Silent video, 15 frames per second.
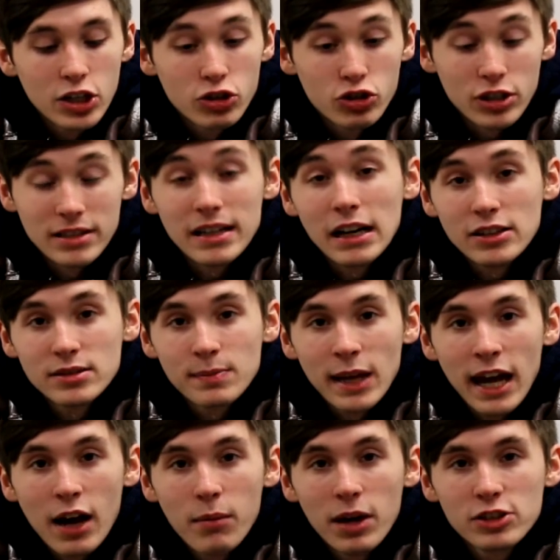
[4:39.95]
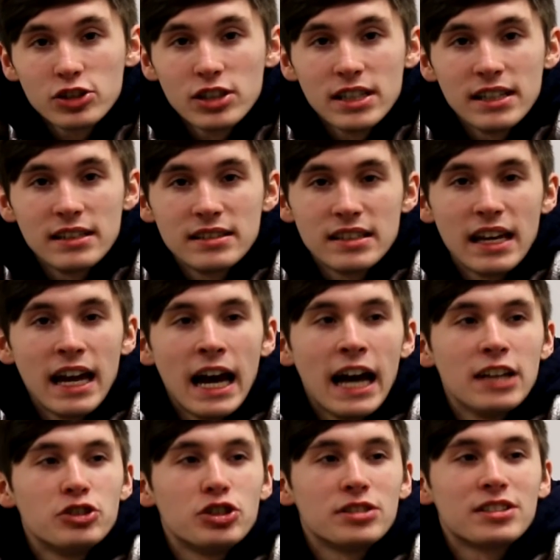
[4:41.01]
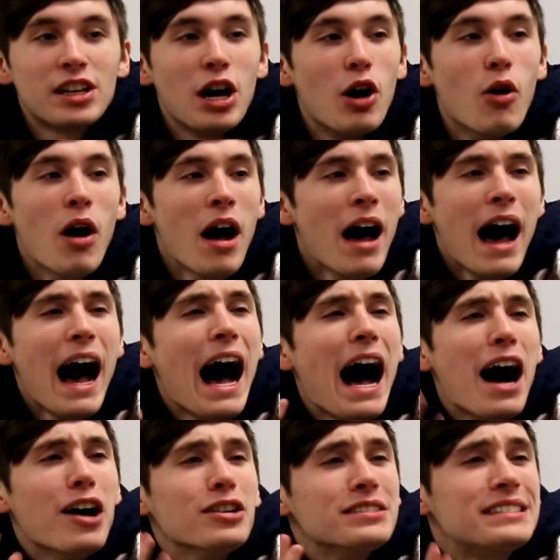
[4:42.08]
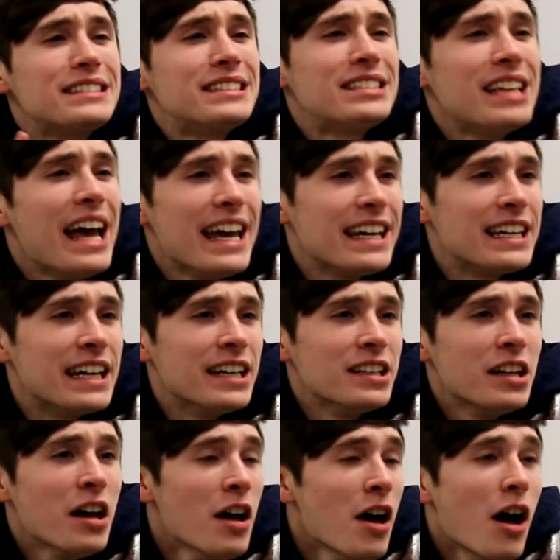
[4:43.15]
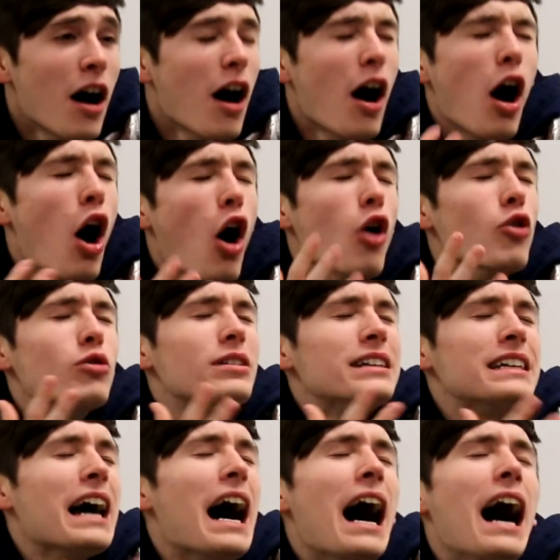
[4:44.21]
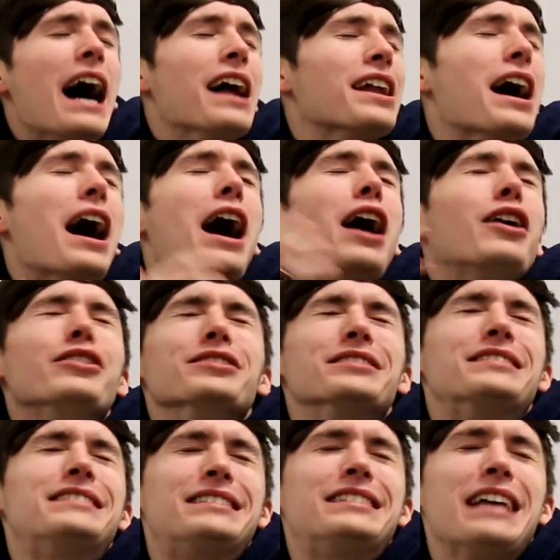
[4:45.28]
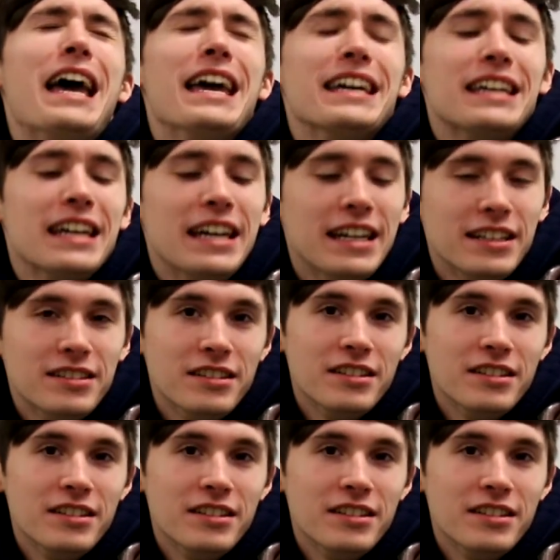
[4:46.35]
she tells me how much it is, and I just go, I'll take it! Oh God, I'll take it!